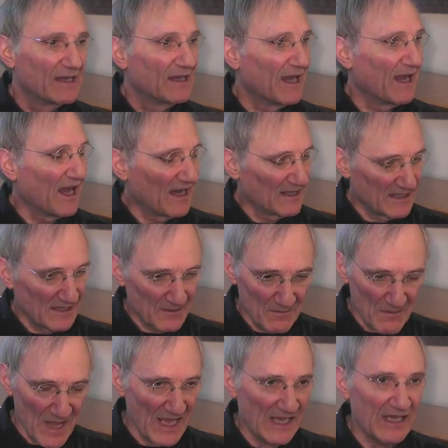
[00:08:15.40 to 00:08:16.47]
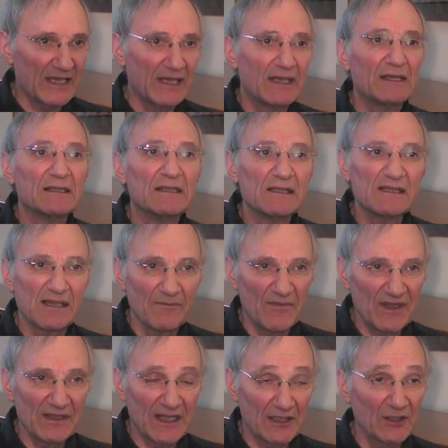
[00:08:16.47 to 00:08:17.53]
and make
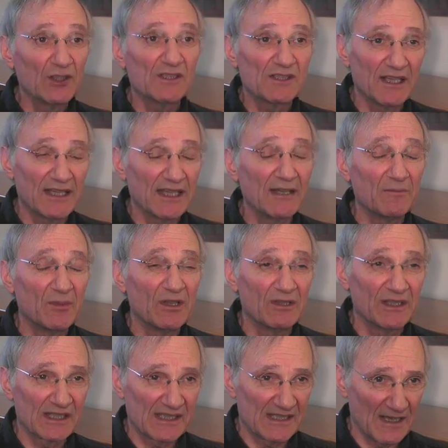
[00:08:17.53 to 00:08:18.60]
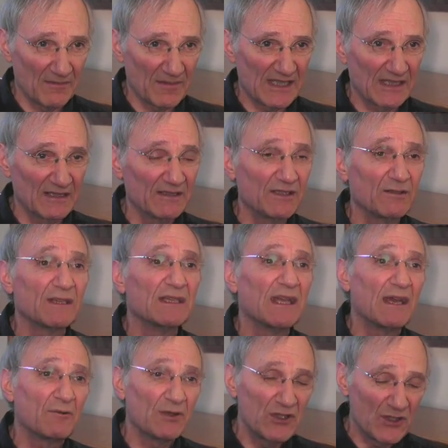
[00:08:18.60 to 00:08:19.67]
something that looks like embryonic stem cells. You can
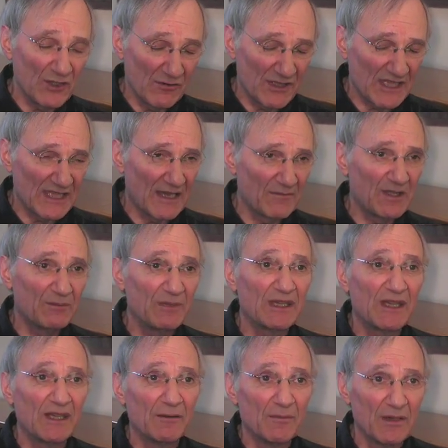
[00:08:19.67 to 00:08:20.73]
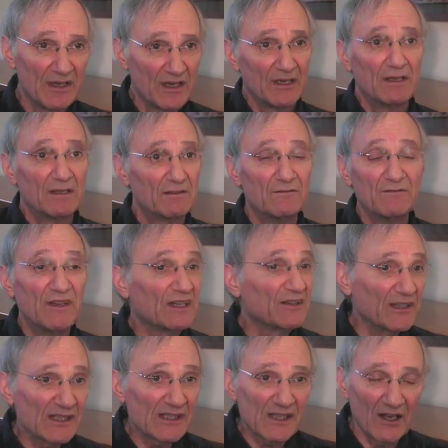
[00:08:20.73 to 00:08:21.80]
now induce them to become
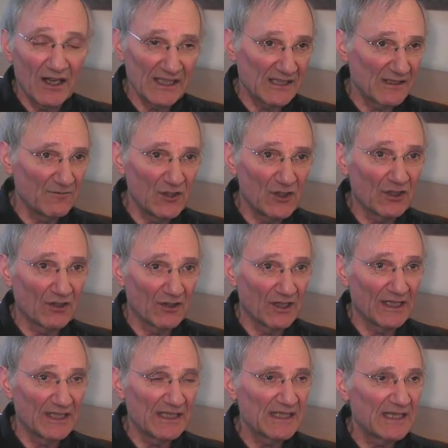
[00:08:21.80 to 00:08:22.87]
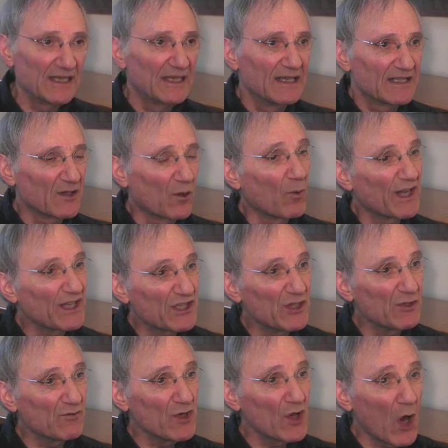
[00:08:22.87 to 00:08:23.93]
various kinds of neurons. So once
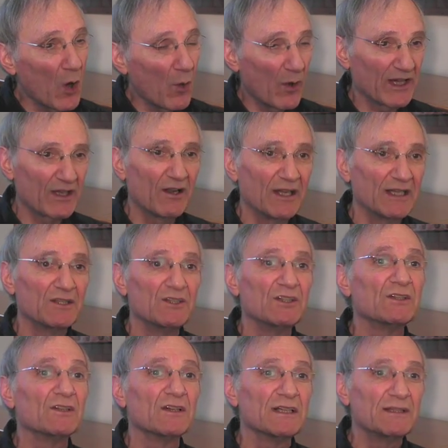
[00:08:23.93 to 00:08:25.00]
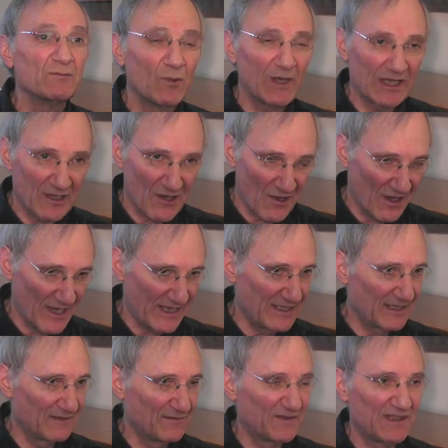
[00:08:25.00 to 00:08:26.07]
you know what kind of neuron, what
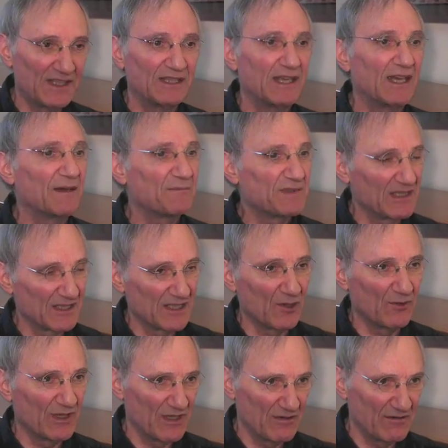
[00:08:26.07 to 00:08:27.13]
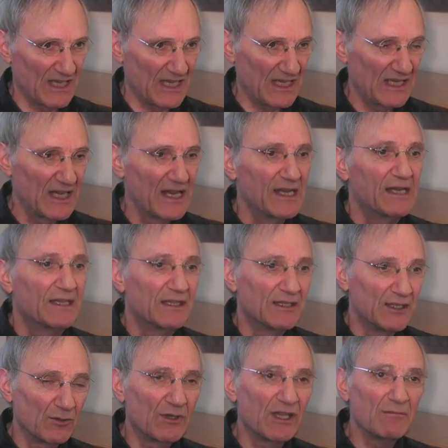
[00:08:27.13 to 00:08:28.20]
kind of synapse and so on you need,
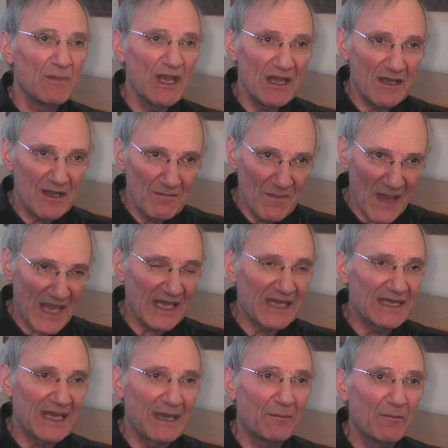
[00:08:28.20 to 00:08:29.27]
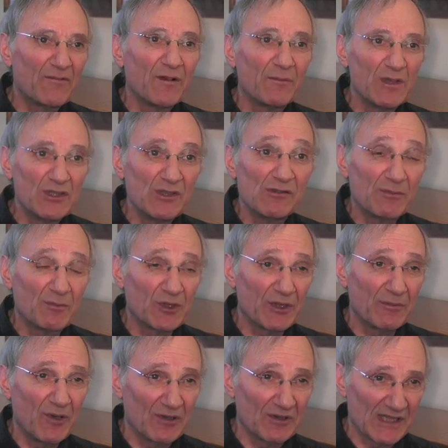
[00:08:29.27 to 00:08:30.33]
you can make them from induced
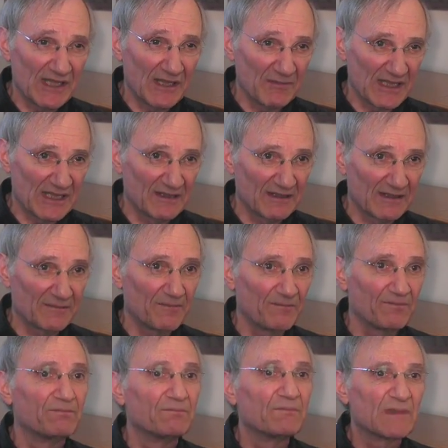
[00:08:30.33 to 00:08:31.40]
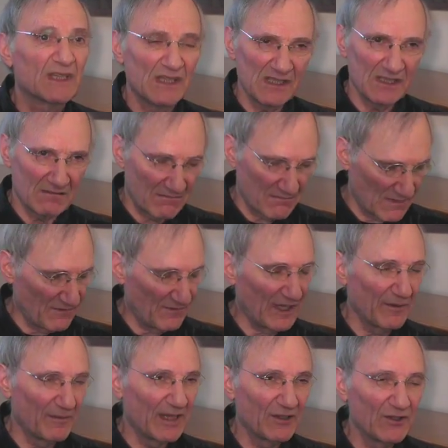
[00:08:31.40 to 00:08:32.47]
pluripotent stem cells because
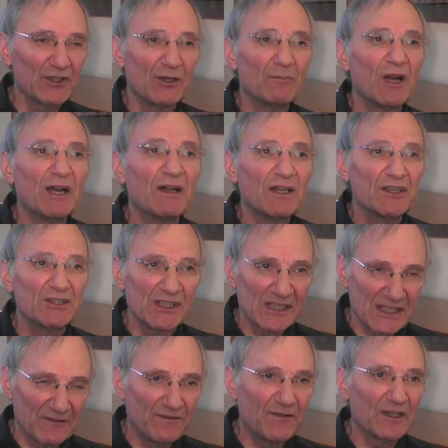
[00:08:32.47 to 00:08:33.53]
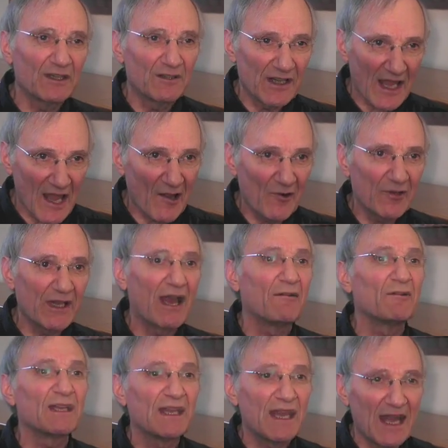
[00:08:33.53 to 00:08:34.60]
developmental neurobiologists have figured out how
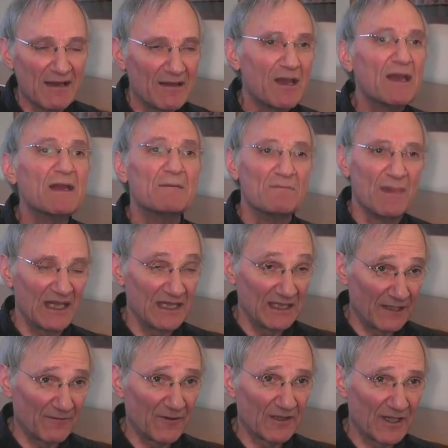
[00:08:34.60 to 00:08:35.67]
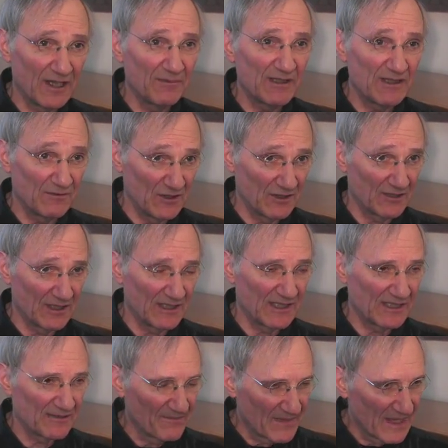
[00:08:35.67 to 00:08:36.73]
to get many different types of
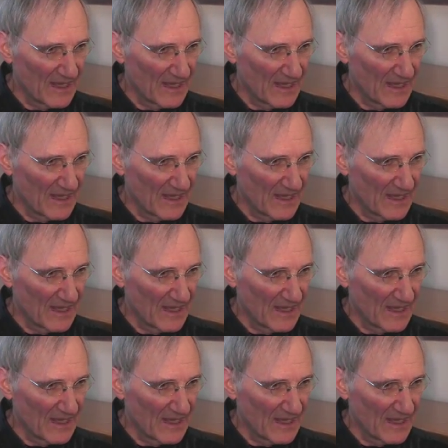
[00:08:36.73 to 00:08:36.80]
neurons.